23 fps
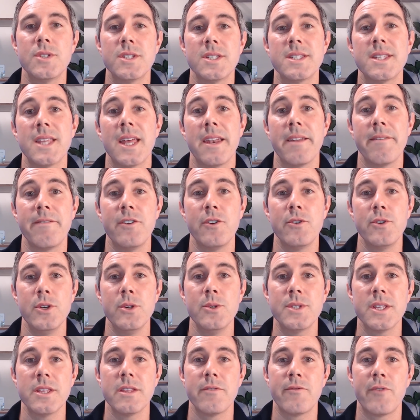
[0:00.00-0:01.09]
is that if you're
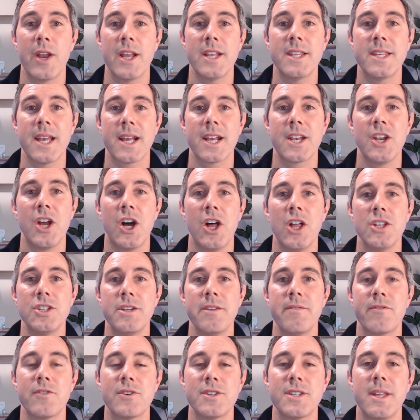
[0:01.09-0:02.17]
using the right technology
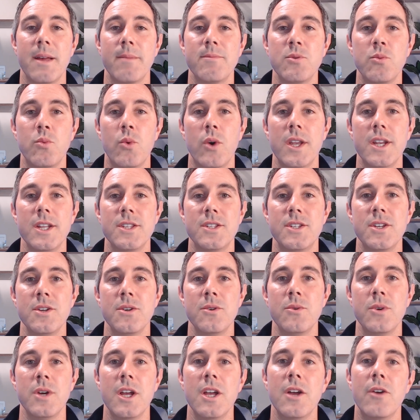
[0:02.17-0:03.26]
for steps 1 and 2,
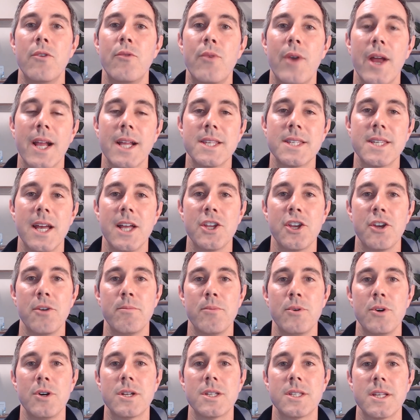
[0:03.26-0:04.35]
reconciling your
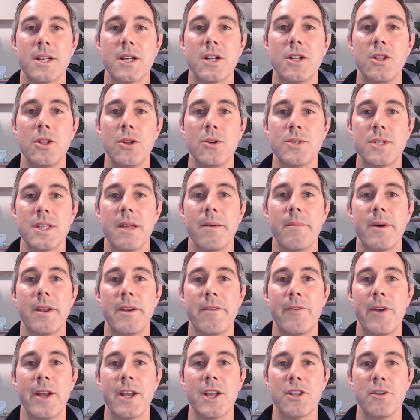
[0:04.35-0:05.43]
books and closing them on a
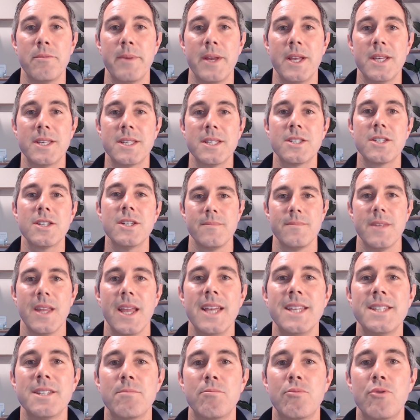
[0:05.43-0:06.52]
regular basis
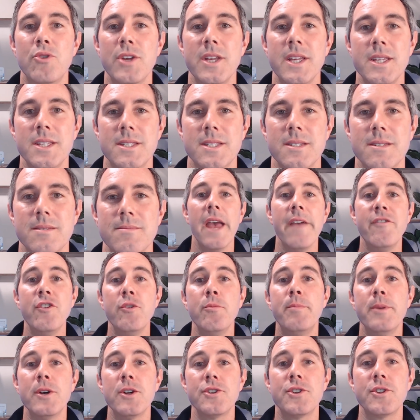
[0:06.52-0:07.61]
is a breeze. If you
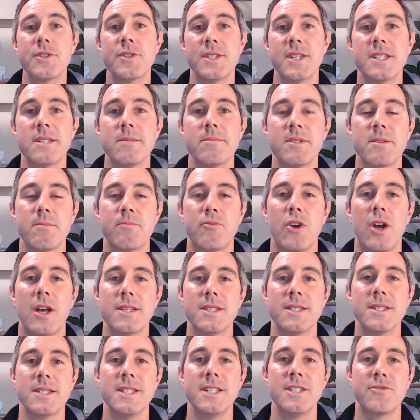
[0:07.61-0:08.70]
built your systems and
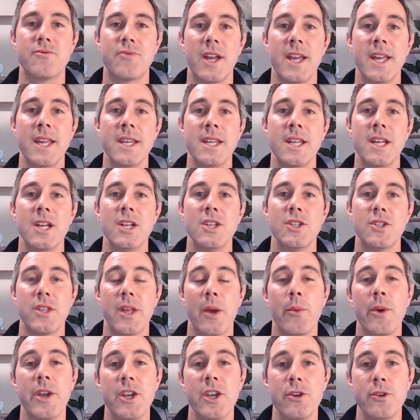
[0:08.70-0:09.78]
processes right, so that
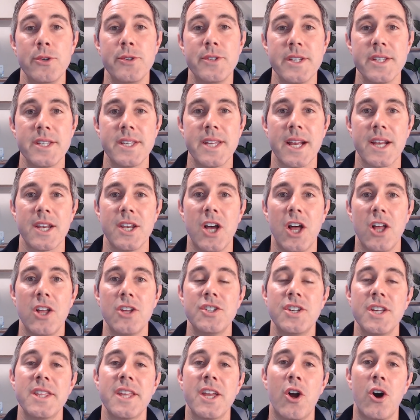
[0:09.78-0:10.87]
way you're using
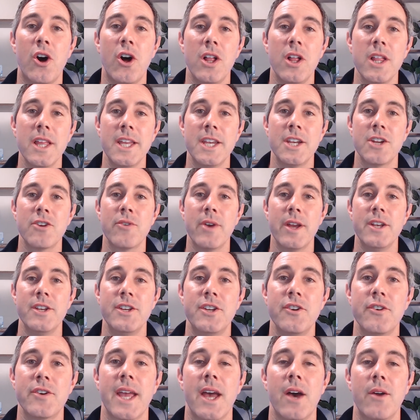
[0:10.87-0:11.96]
technology that all integrate into
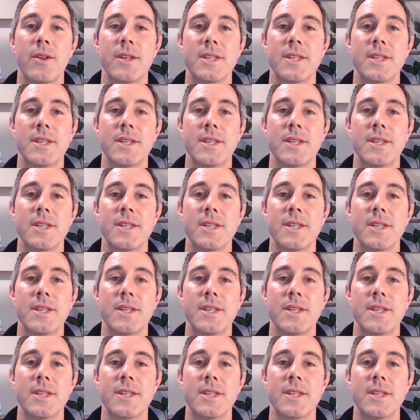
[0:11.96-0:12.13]
your accounting